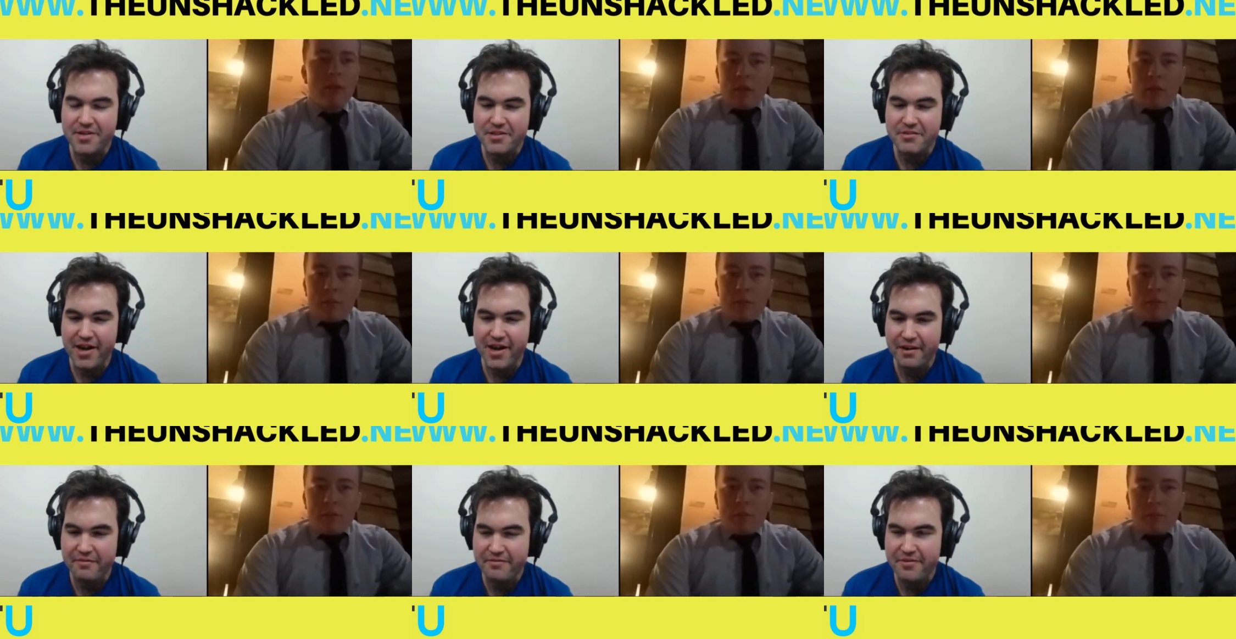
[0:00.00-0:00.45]

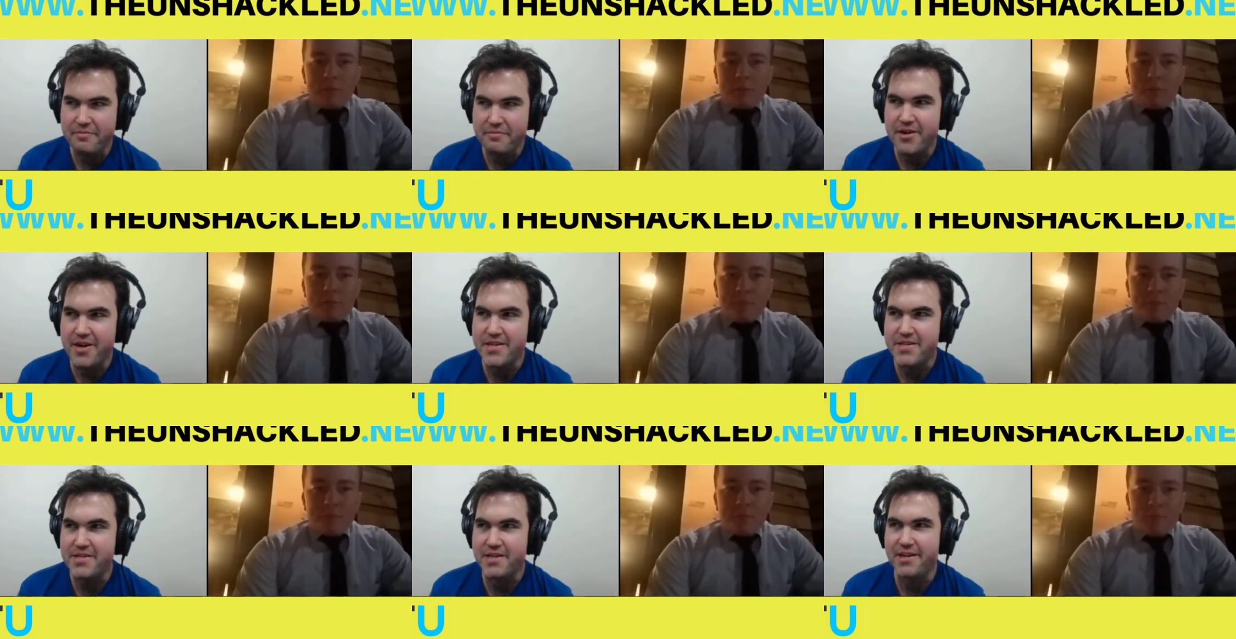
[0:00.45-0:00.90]
Speaker 1: ran for
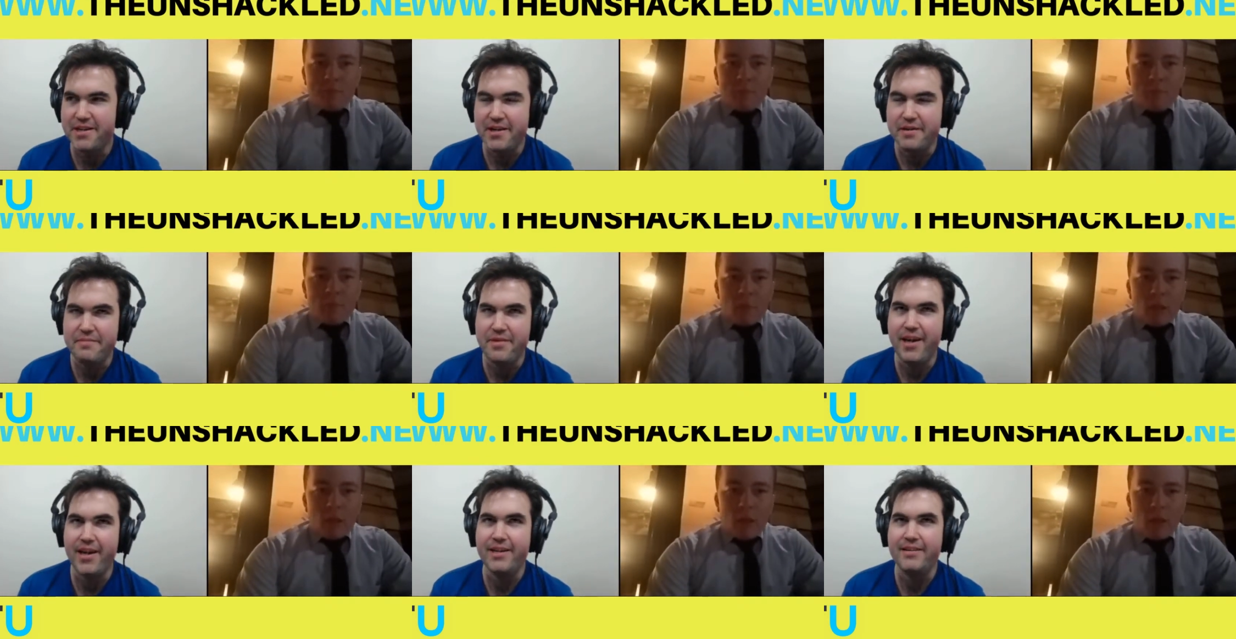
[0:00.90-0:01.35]
president, I
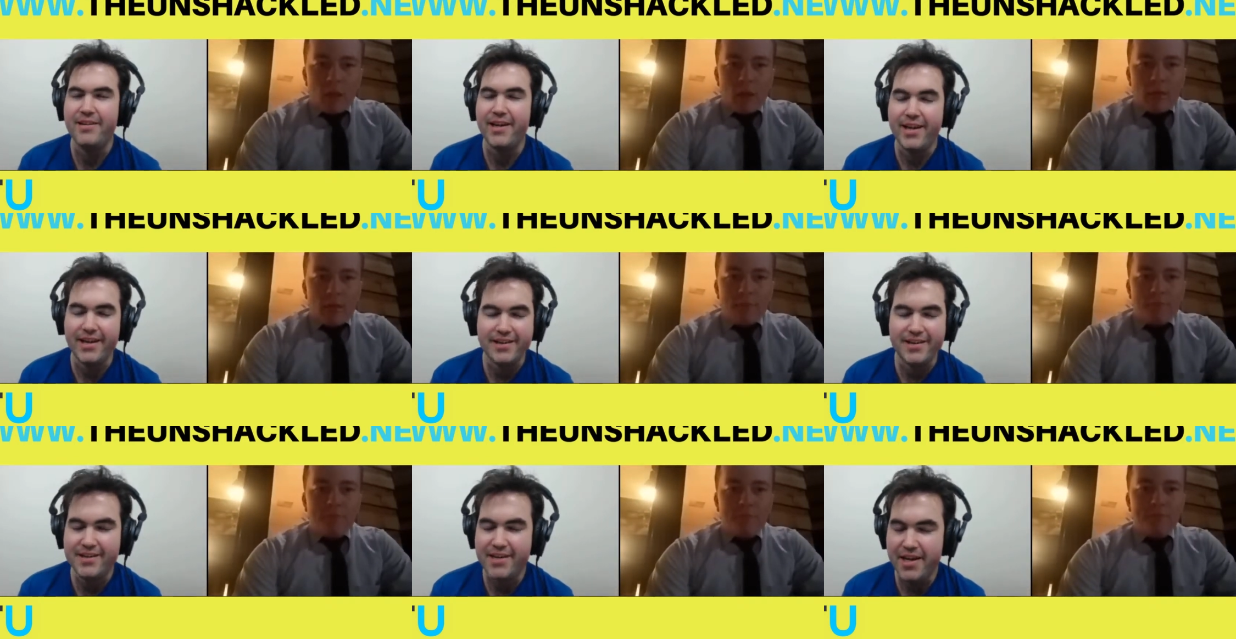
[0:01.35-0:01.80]
mean, he
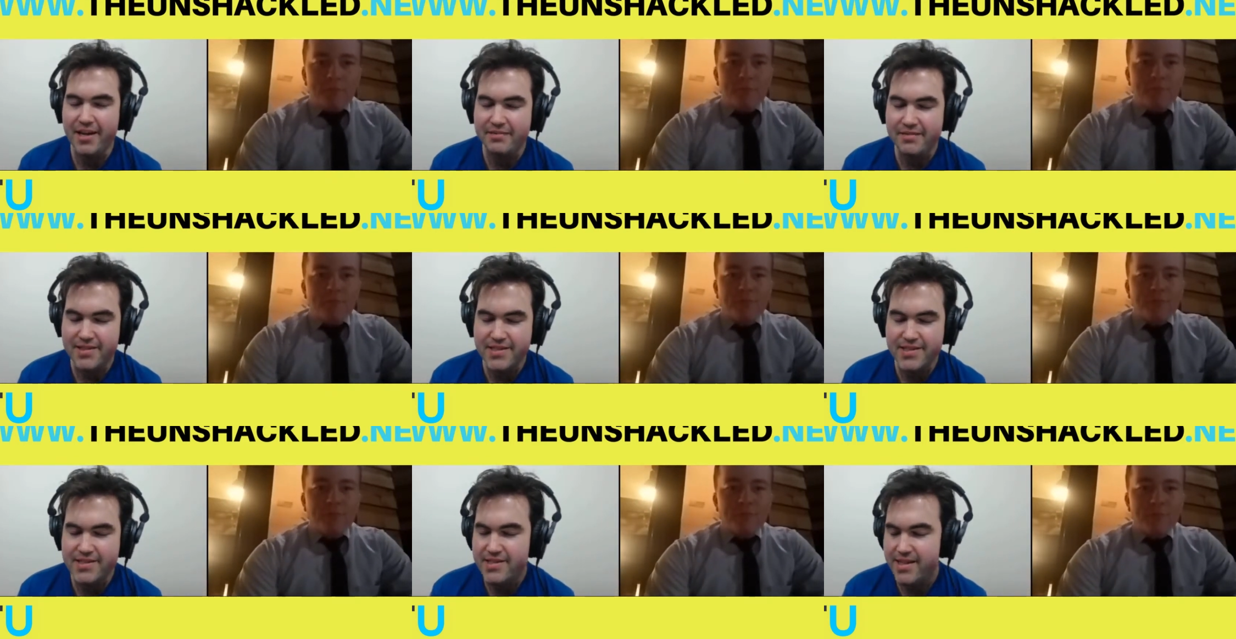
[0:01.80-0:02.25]
didn't
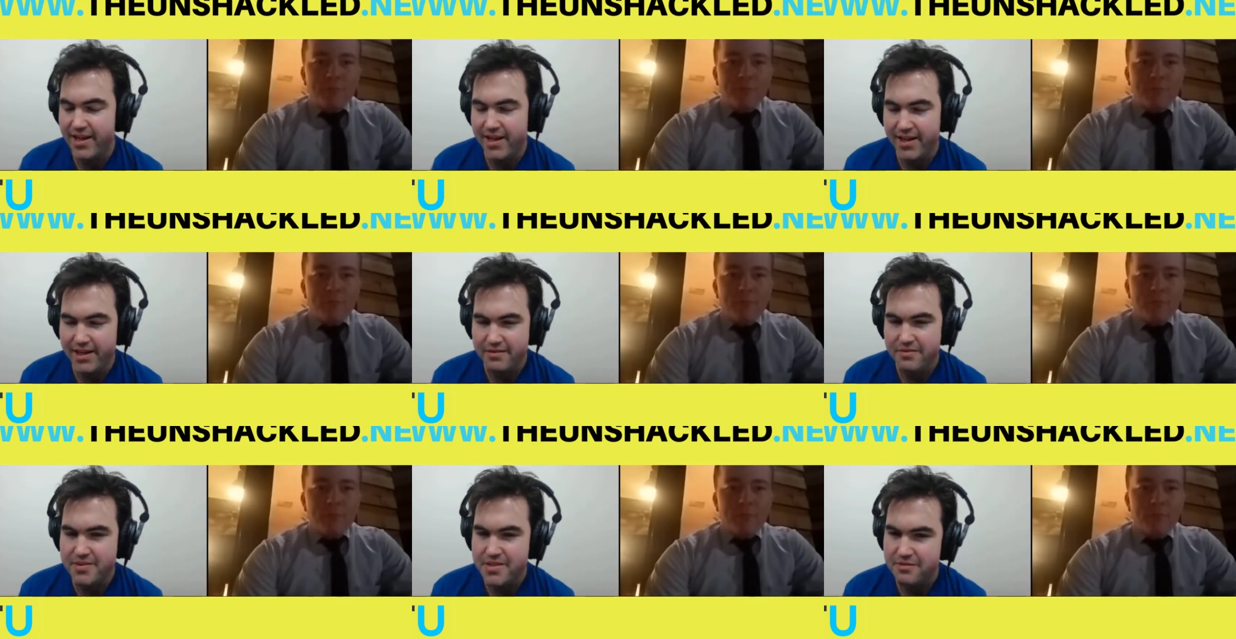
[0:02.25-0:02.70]
even say
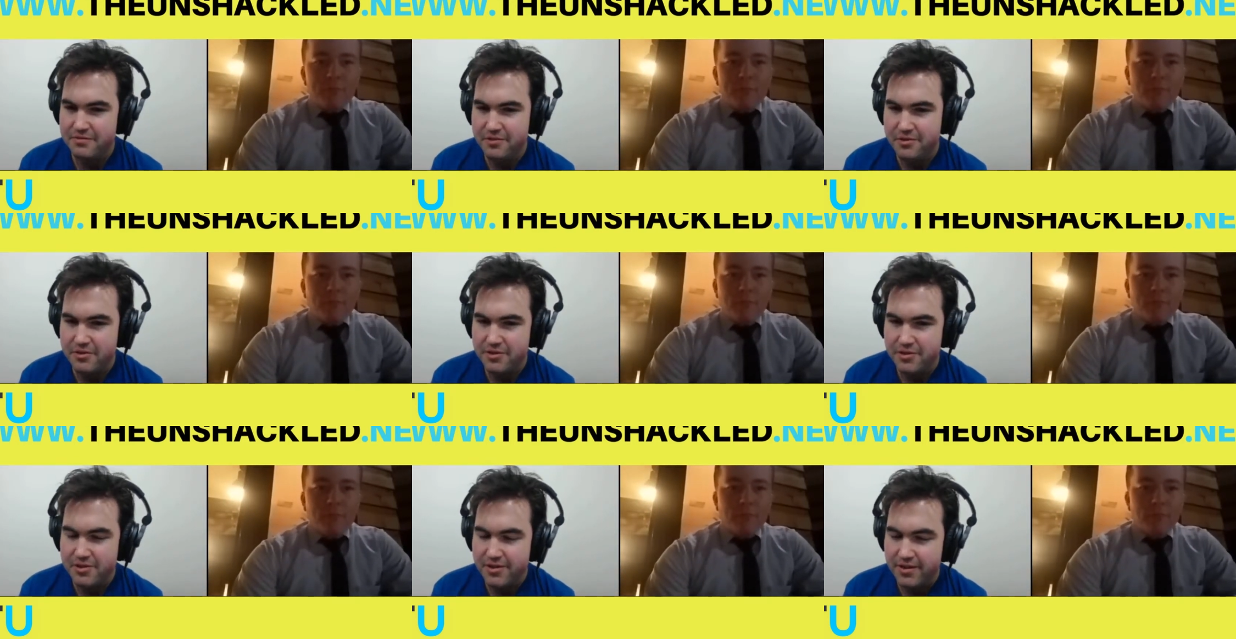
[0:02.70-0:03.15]
he was
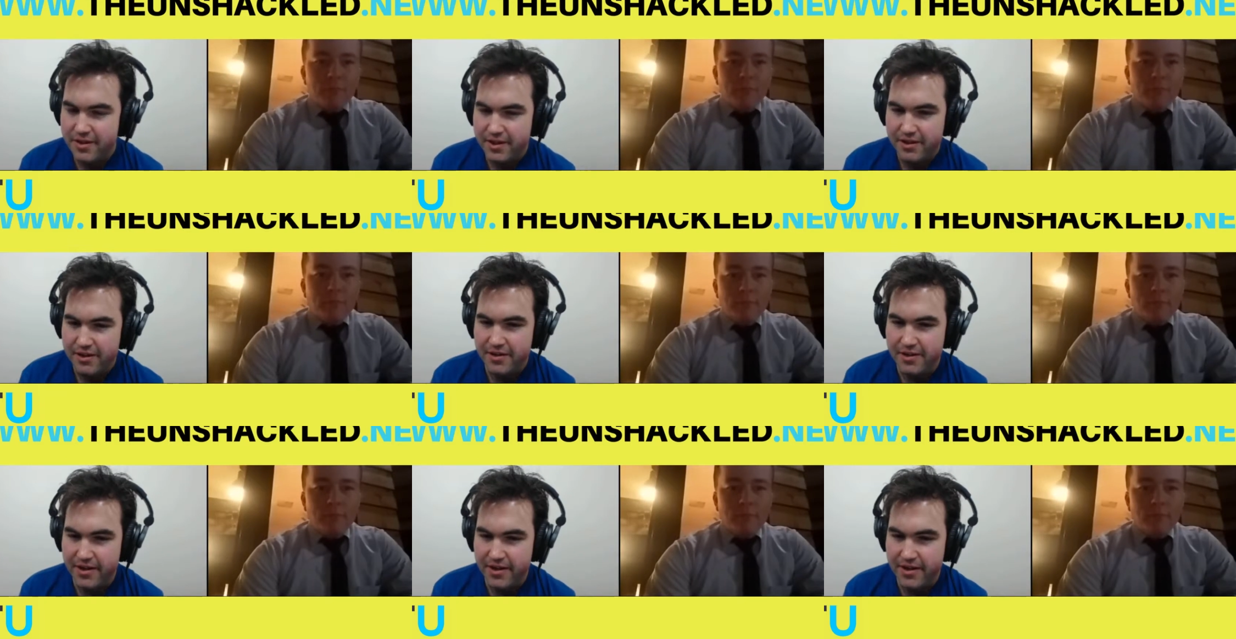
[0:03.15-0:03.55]
for you know